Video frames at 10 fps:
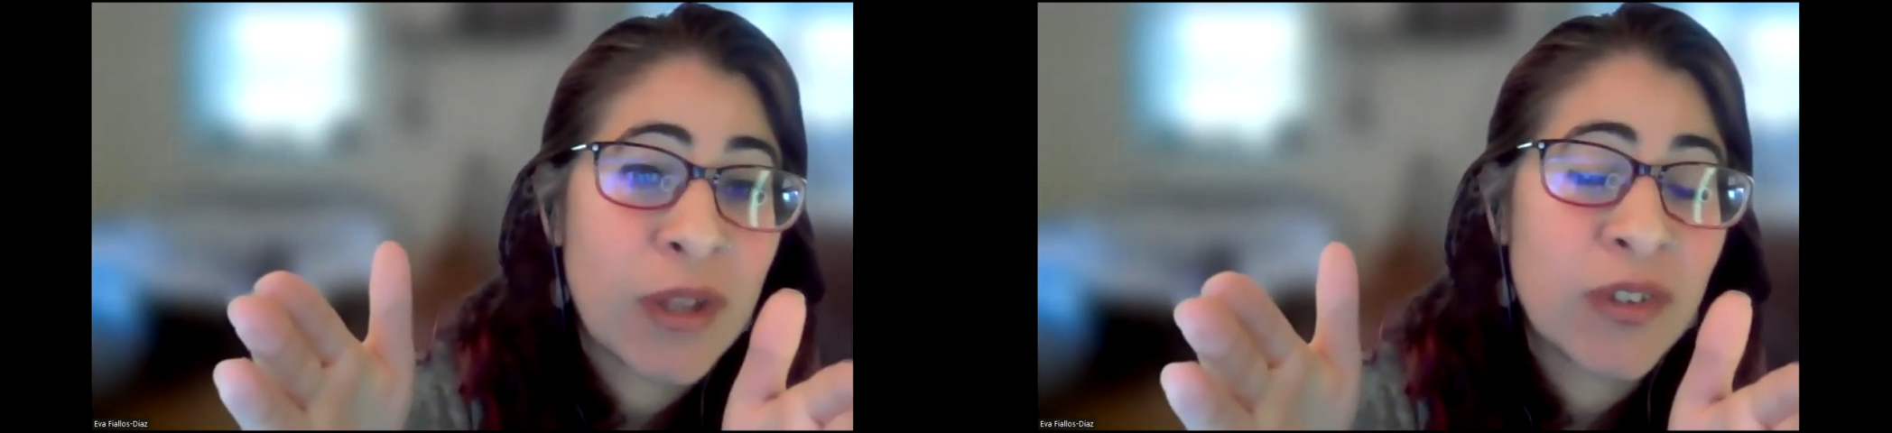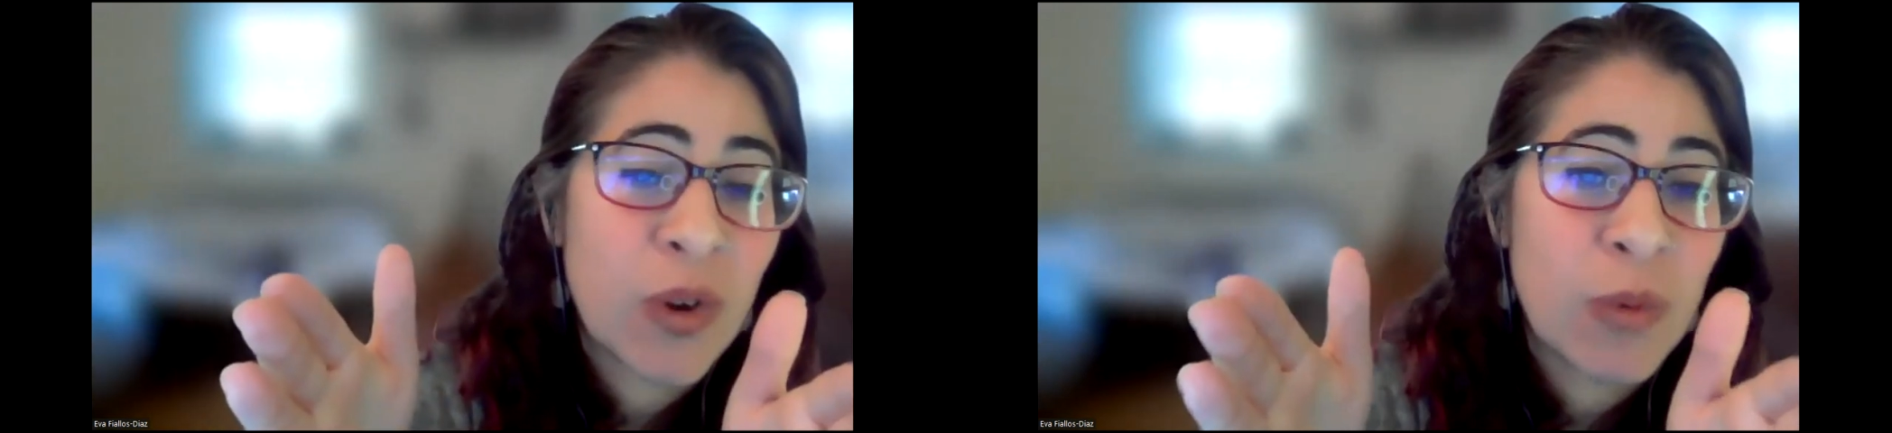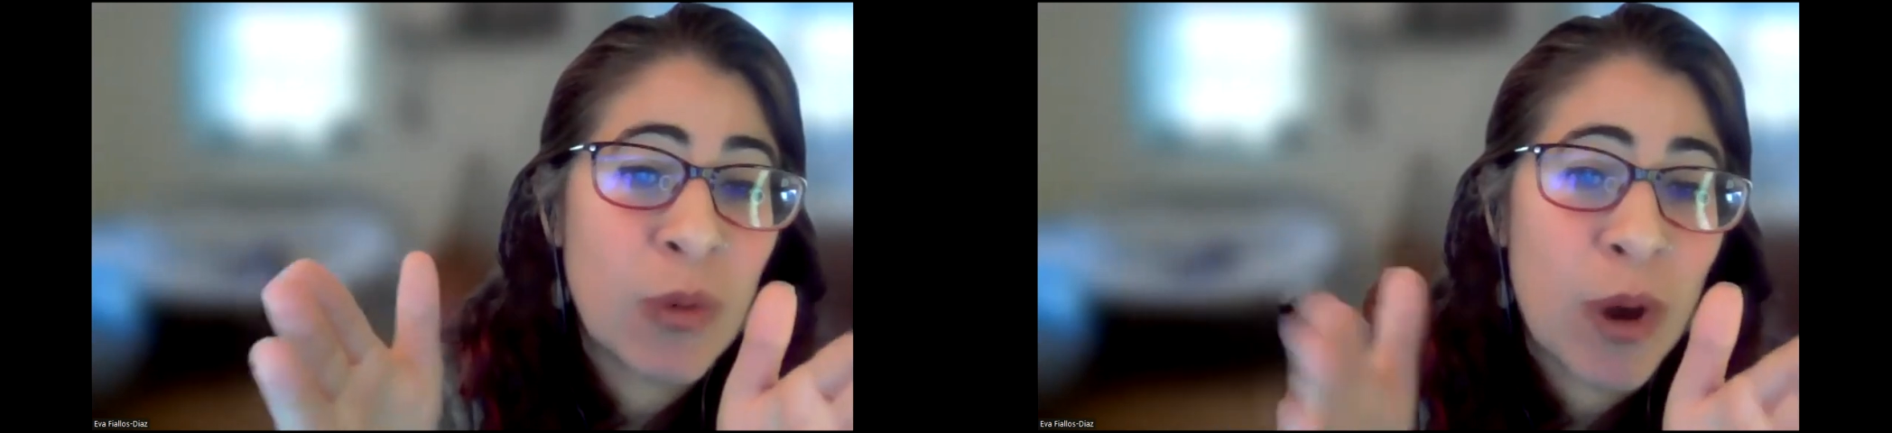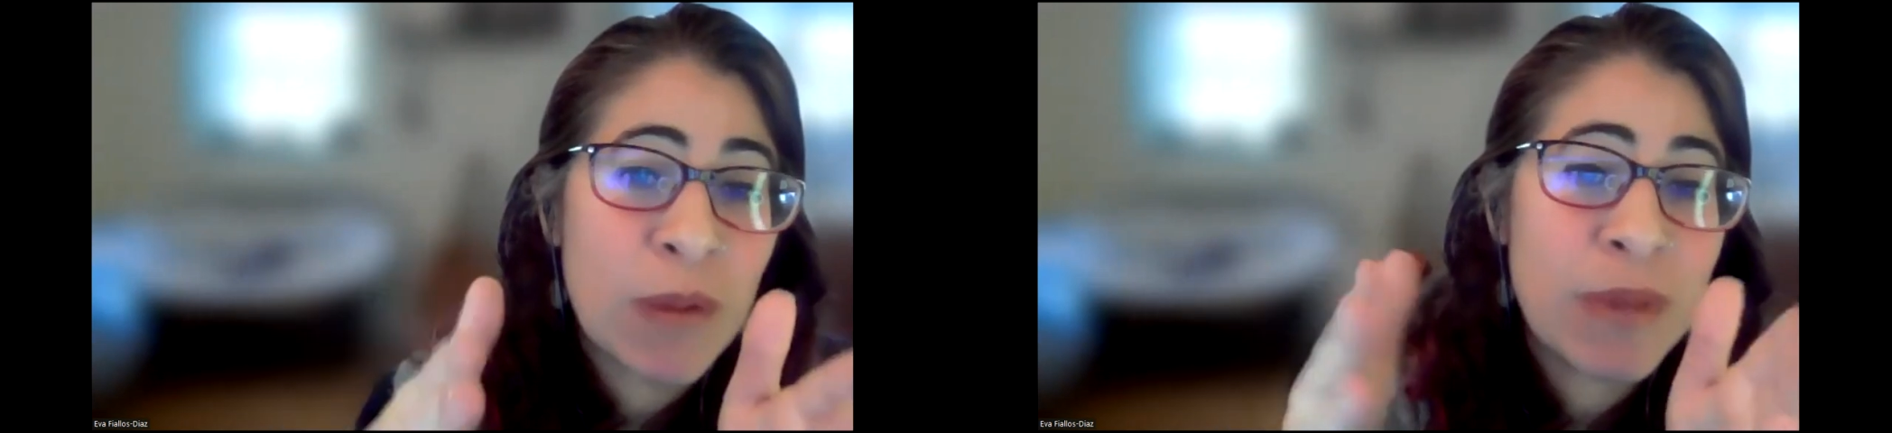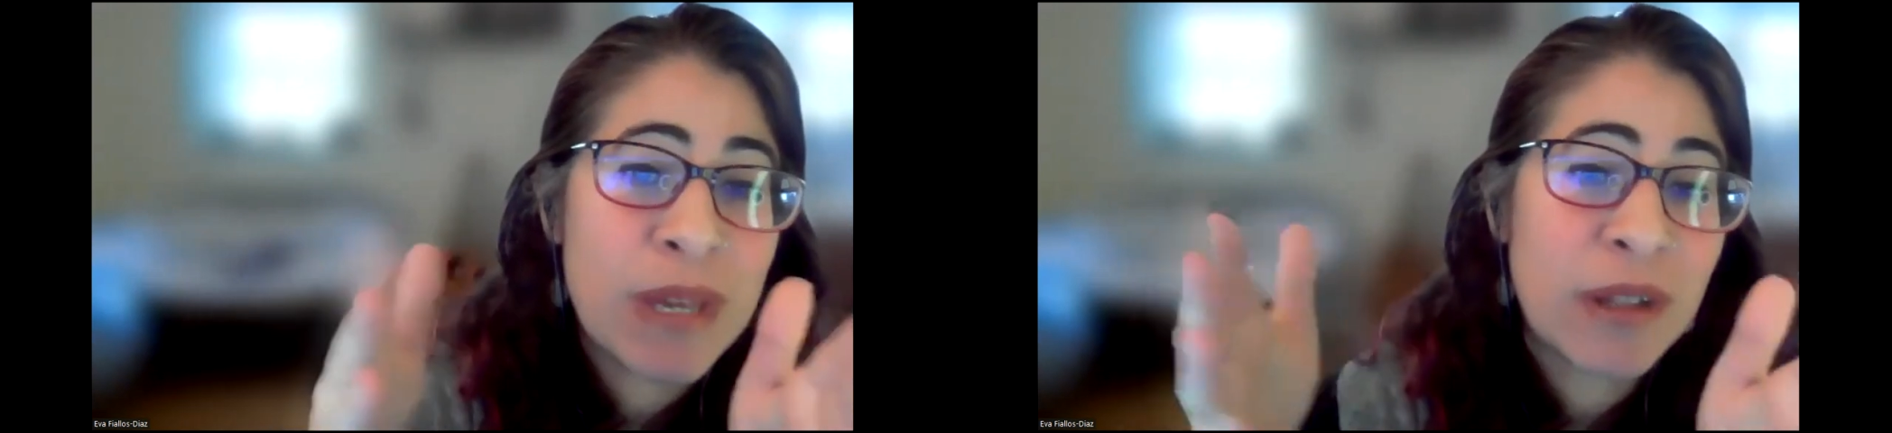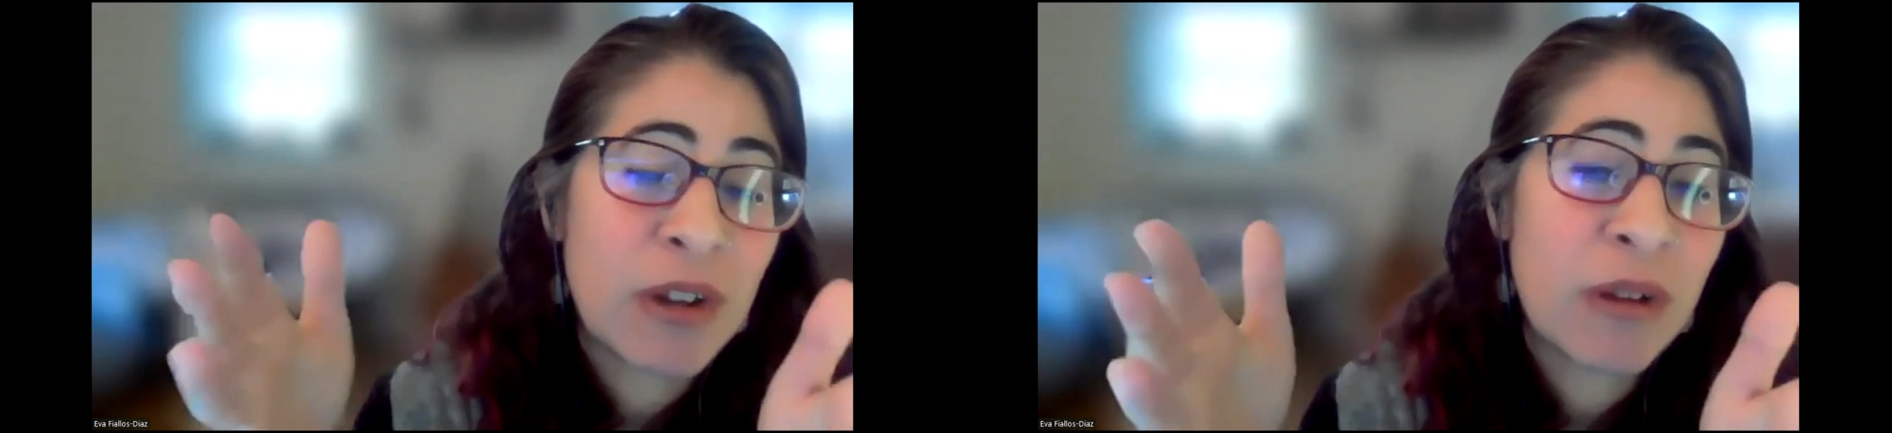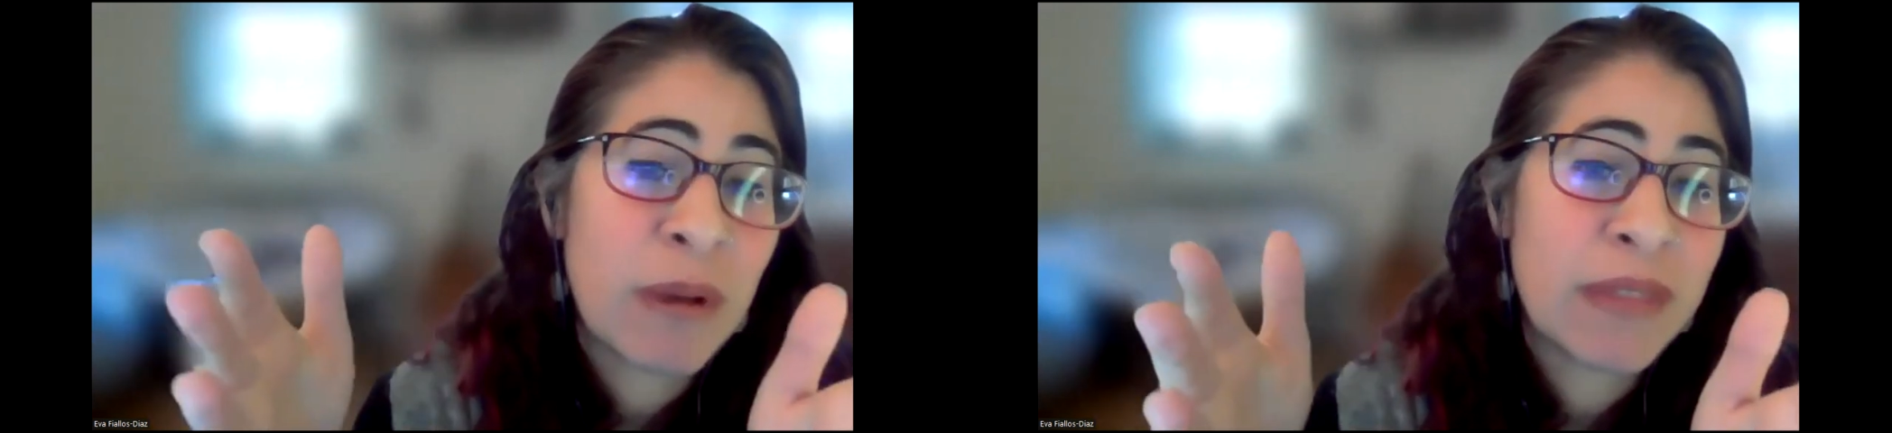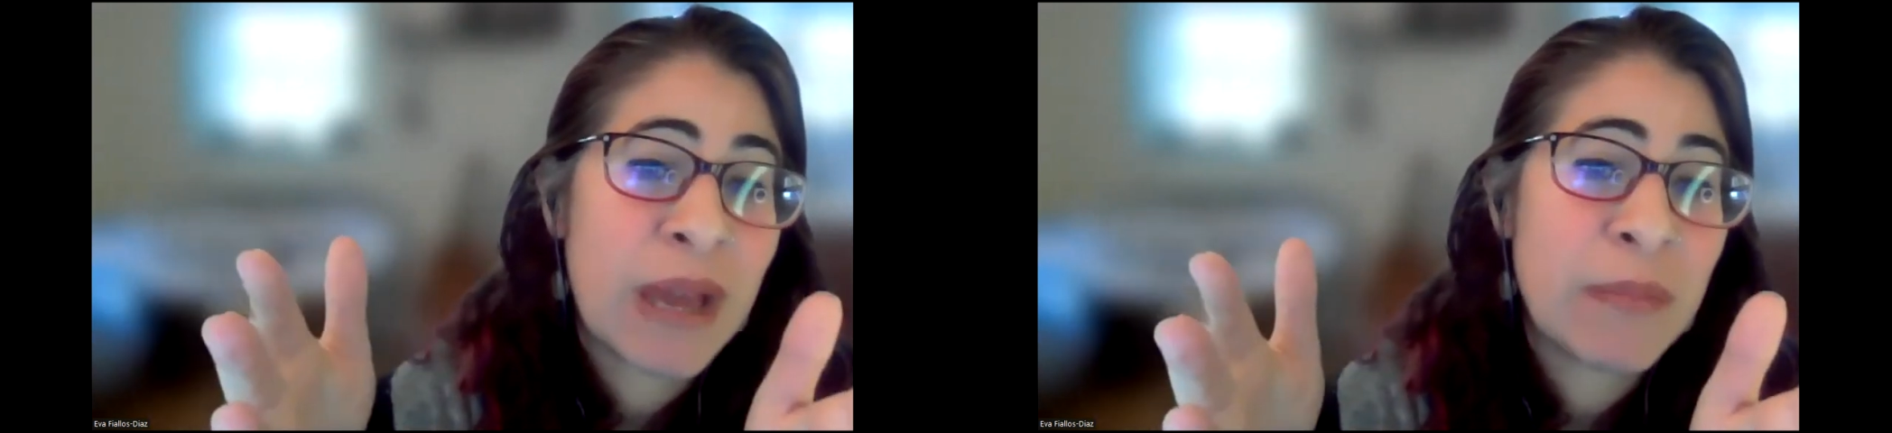And so we want to be clear
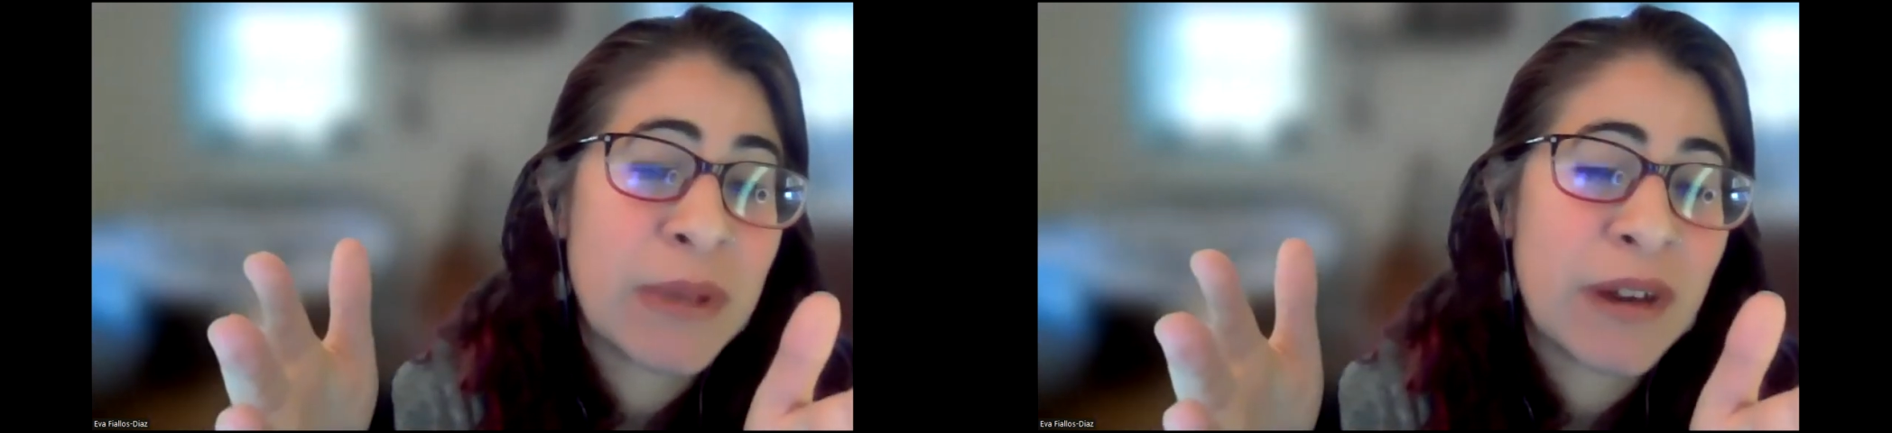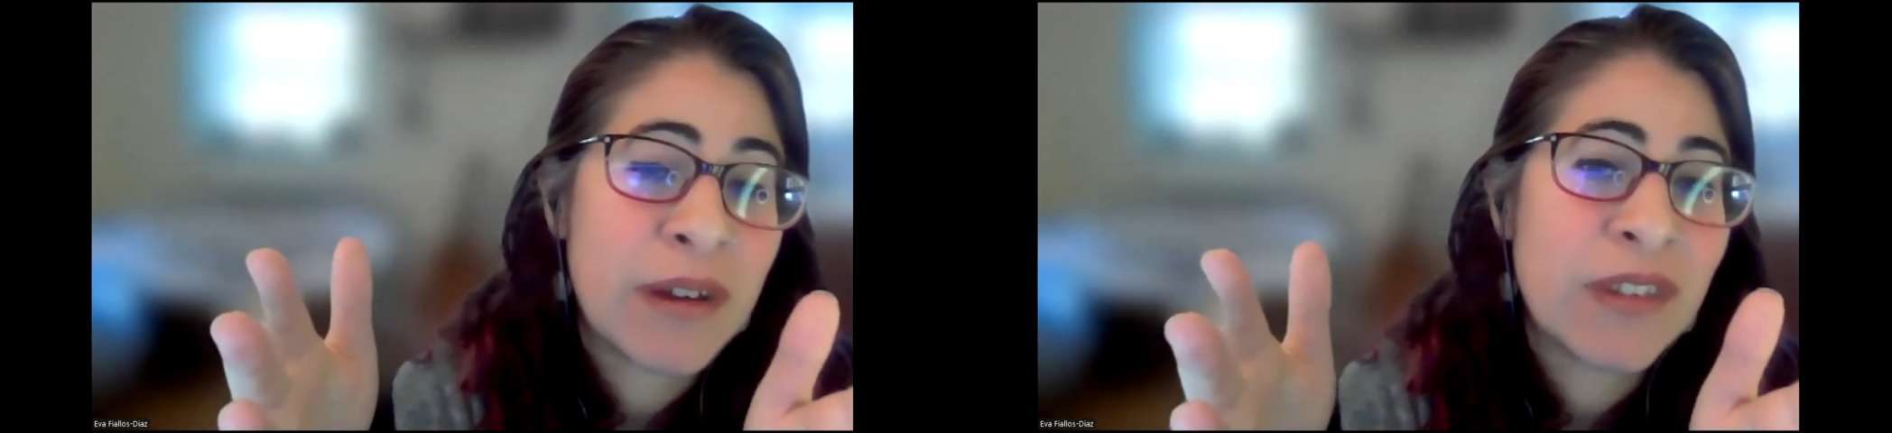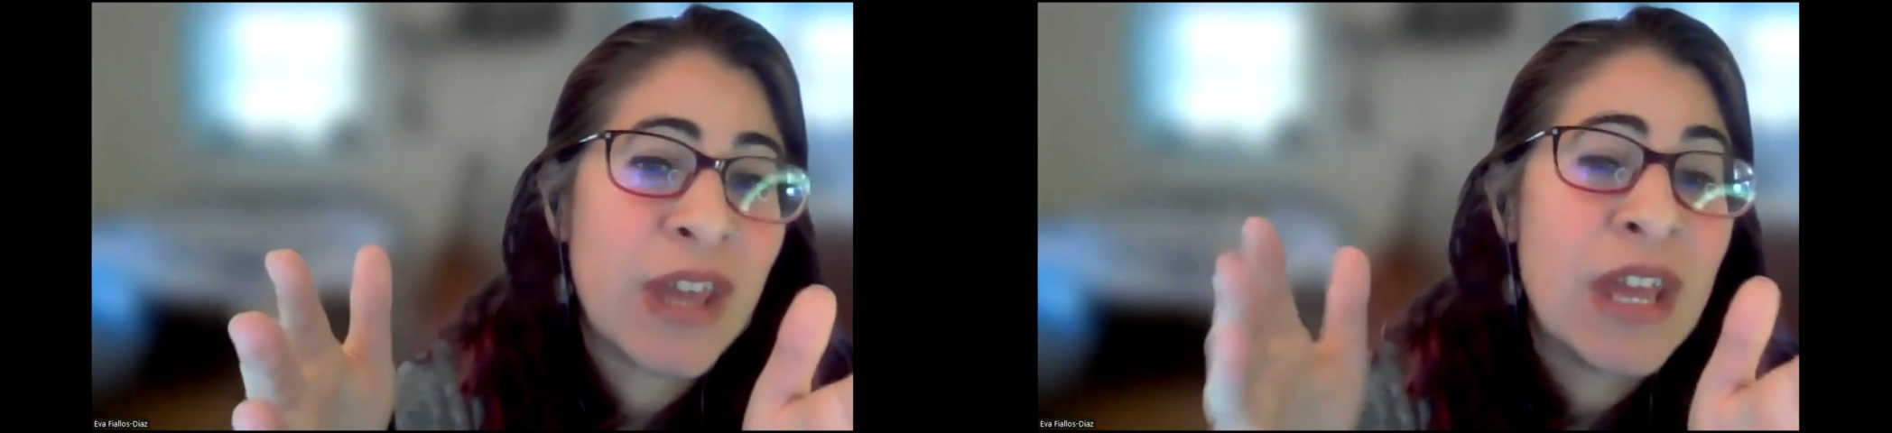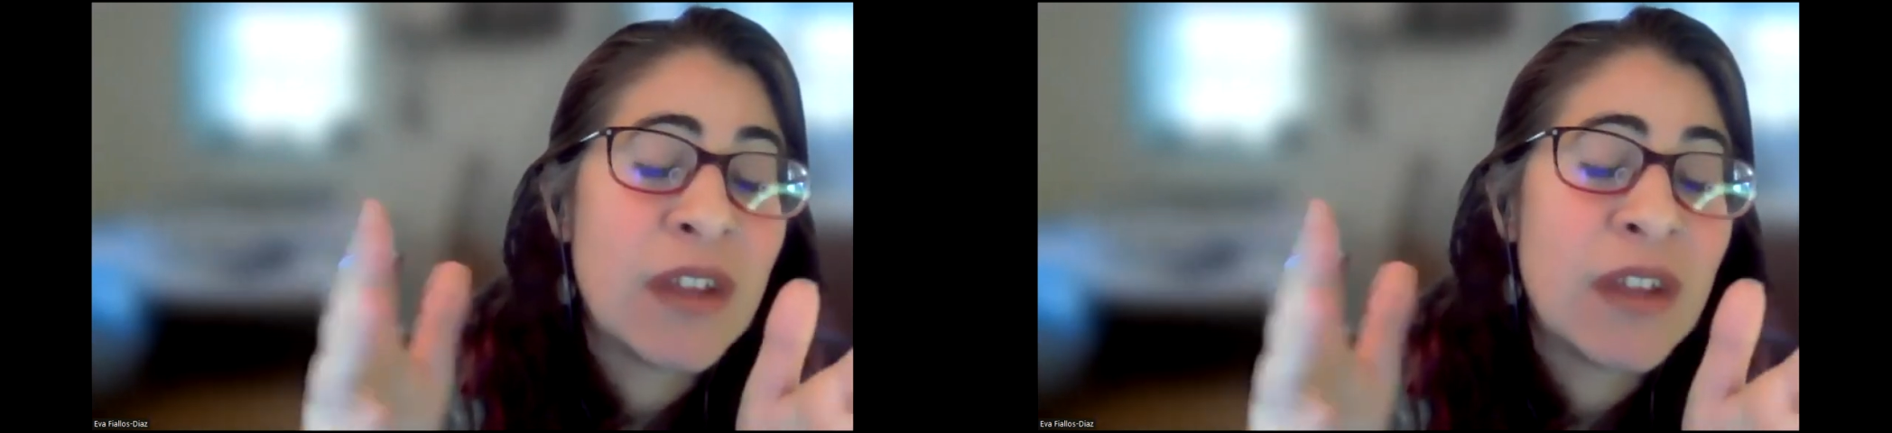about that, because